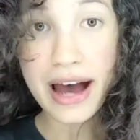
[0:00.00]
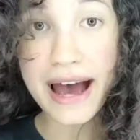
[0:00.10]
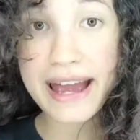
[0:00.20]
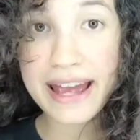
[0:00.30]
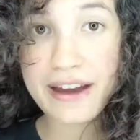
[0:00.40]

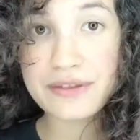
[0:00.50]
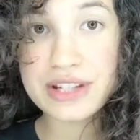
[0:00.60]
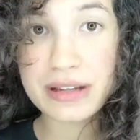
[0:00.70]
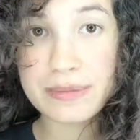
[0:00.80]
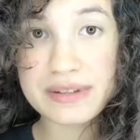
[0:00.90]
I have
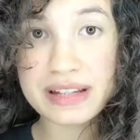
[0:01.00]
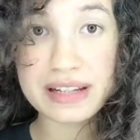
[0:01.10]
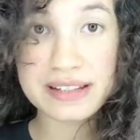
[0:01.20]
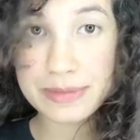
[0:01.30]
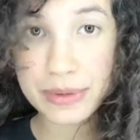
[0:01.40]
tips
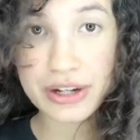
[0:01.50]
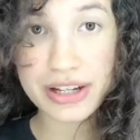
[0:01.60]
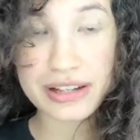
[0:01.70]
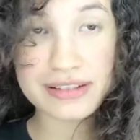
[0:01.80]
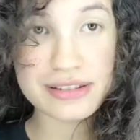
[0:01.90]
and
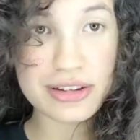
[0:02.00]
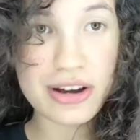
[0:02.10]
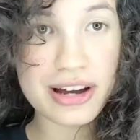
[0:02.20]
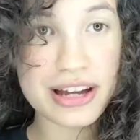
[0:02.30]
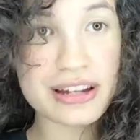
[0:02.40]
experience
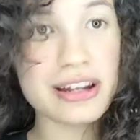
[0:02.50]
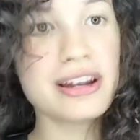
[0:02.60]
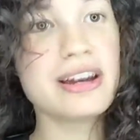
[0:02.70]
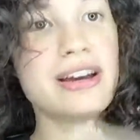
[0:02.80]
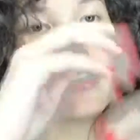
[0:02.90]
on.
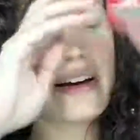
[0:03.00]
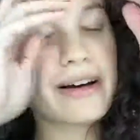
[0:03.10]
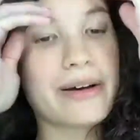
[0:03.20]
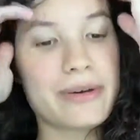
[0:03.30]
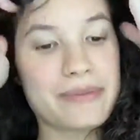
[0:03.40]

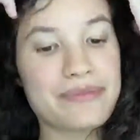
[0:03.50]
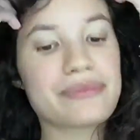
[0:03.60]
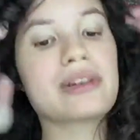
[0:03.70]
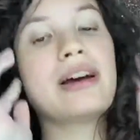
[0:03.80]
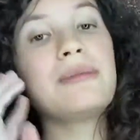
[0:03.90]
Um,
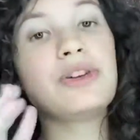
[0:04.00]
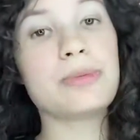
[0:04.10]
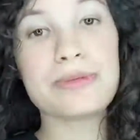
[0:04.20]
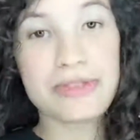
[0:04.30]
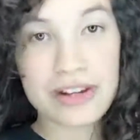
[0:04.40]
I'm no
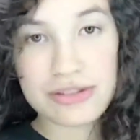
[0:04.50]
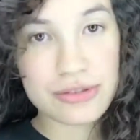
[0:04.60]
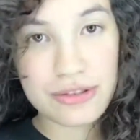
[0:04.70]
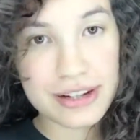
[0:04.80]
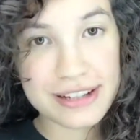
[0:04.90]

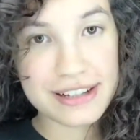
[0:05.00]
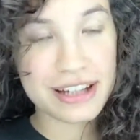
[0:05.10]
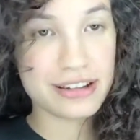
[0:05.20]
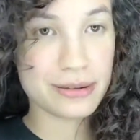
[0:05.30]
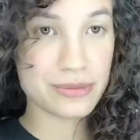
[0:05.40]
professional or
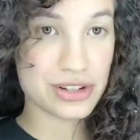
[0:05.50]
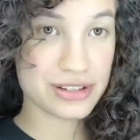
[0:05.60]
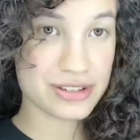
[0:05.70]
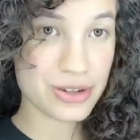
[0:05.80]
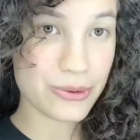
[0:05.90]
anything. I'm
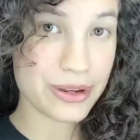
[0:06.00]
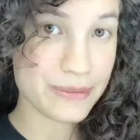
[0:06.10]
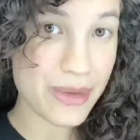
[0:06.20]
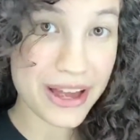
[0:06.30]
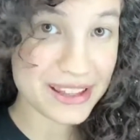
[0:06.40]
just showing
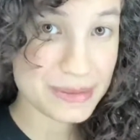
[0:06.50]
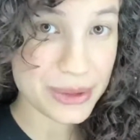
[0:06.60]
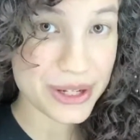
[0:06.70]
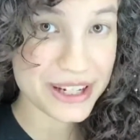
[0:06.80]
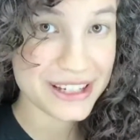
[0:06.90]
my
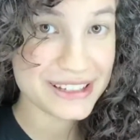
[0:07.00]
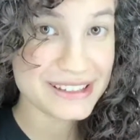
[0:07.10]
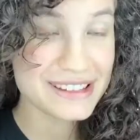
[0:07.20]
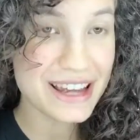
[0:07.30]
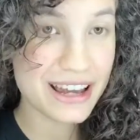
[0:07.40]

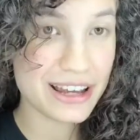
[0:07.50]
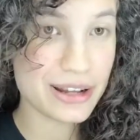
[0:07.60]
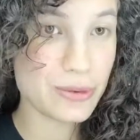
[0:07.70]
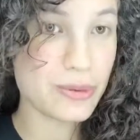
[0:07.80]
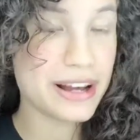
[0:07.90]
experience
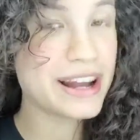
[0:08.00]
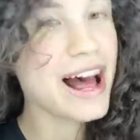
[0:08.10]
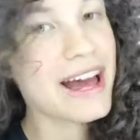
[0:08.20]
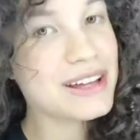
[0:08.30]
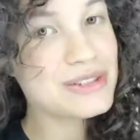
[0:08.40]
and what
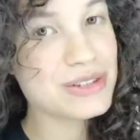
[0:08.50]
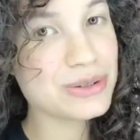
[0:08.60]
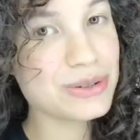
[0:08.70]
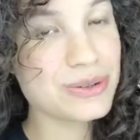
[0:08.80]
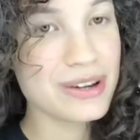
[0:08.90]
I
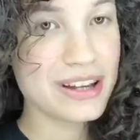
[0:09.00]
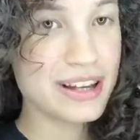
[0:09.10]
do.